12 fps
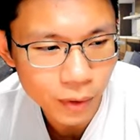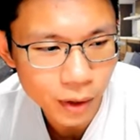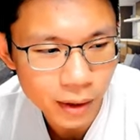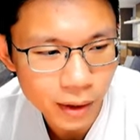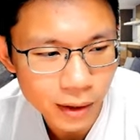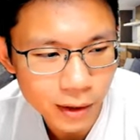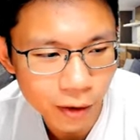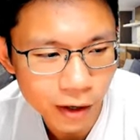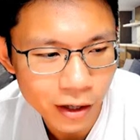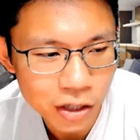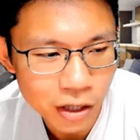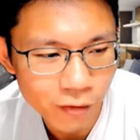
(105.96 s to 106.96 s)
your
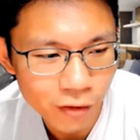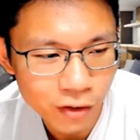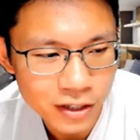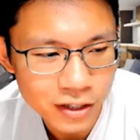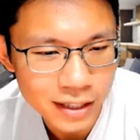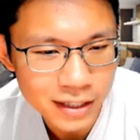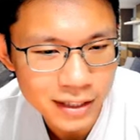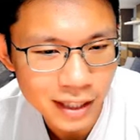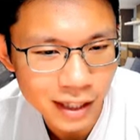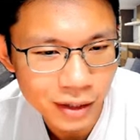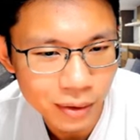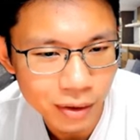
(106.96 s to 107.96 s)
agent unfortunately is telling
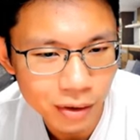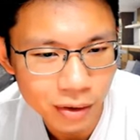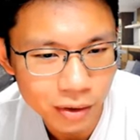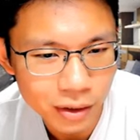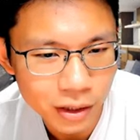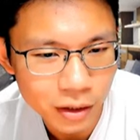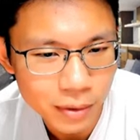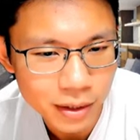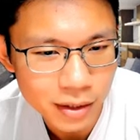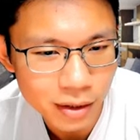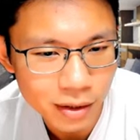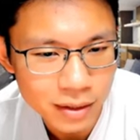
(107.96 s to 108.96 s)
you, TOP,
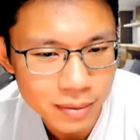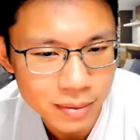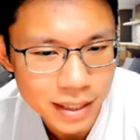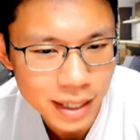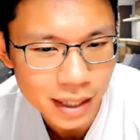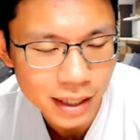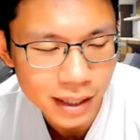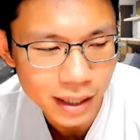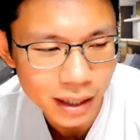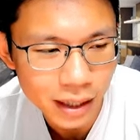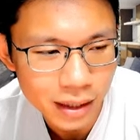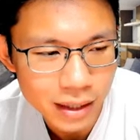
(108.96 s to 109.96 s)
you're going to be selling
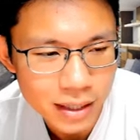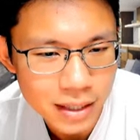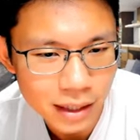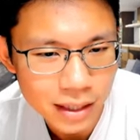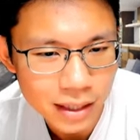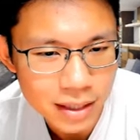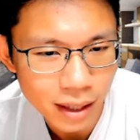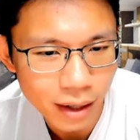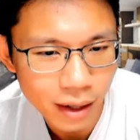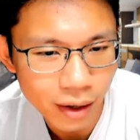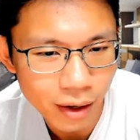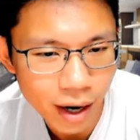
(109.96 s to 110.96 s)
at
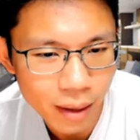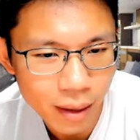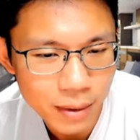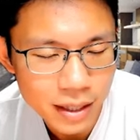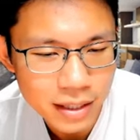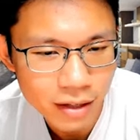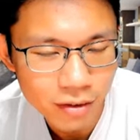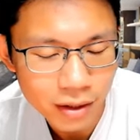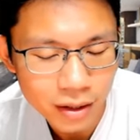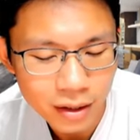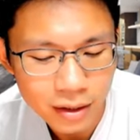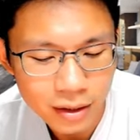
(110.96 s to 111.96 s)
a high PSF.
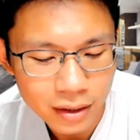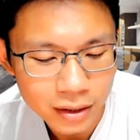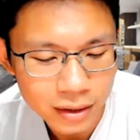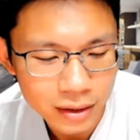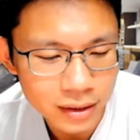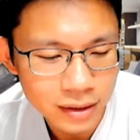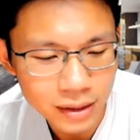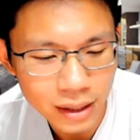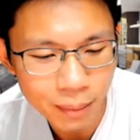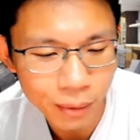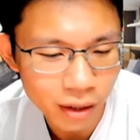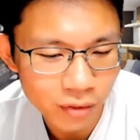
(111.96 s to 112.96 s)

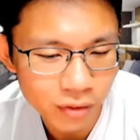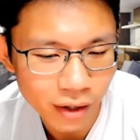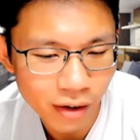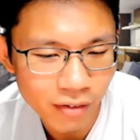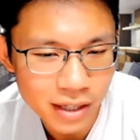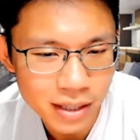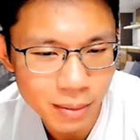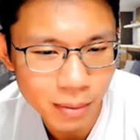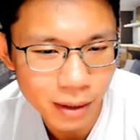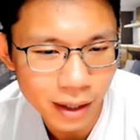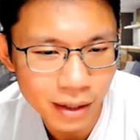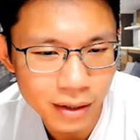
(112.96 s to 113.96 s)
Come on, if you have high
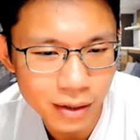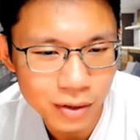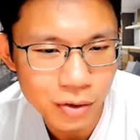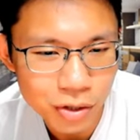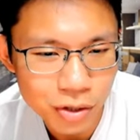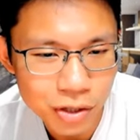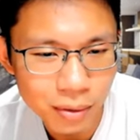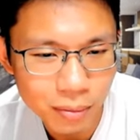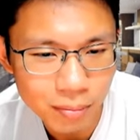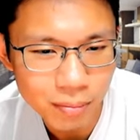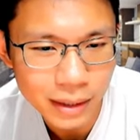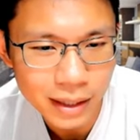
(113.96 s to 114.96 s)
supply, you
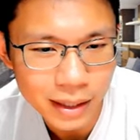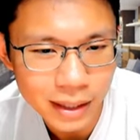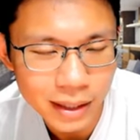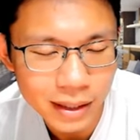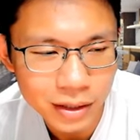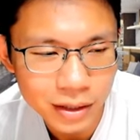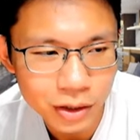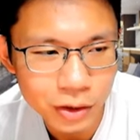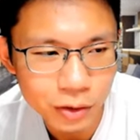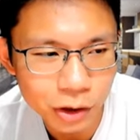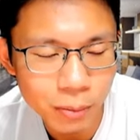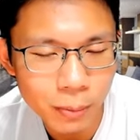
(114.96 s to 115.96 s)
should be
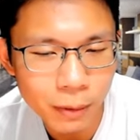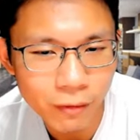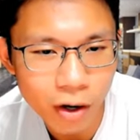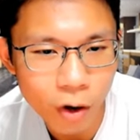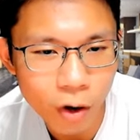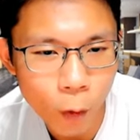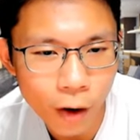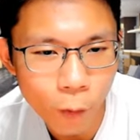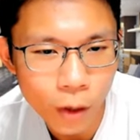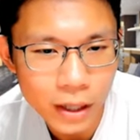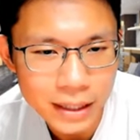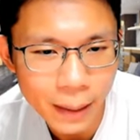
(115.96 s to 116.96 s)
very aware of
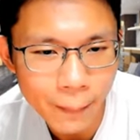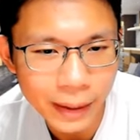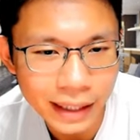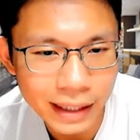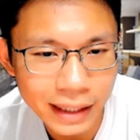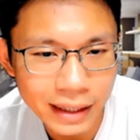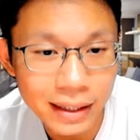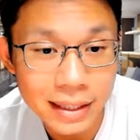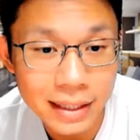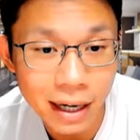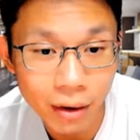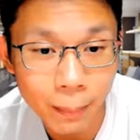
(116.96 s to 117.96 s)
what's happening in this
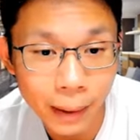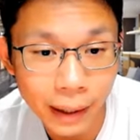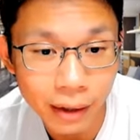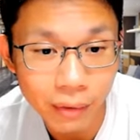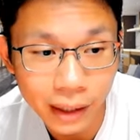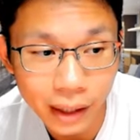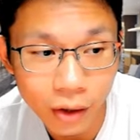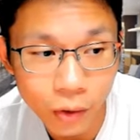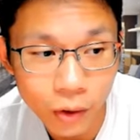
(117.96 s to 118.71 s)
current market right now.